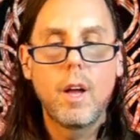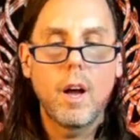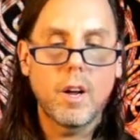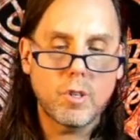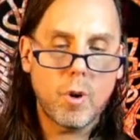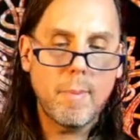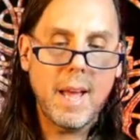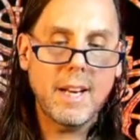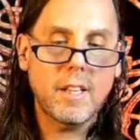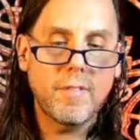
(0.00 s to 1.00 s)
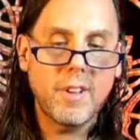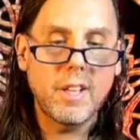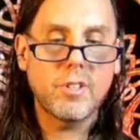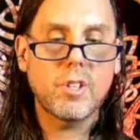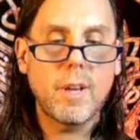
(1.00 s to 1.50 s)
A traumatic
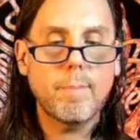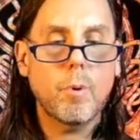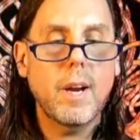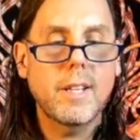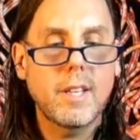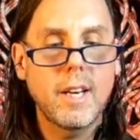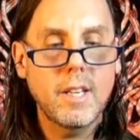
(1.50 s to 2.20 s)
event separates an